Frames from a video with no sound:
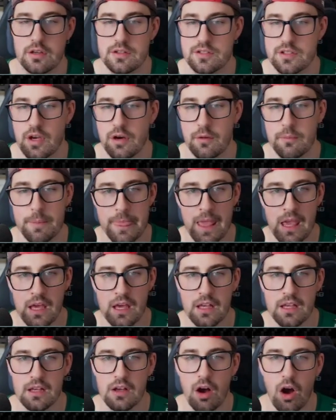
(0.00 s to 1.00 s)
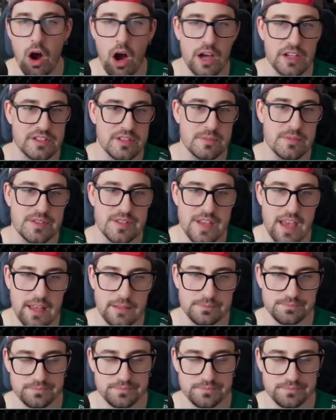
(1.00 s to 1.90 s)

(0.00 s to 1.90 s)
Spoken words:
So awesome set.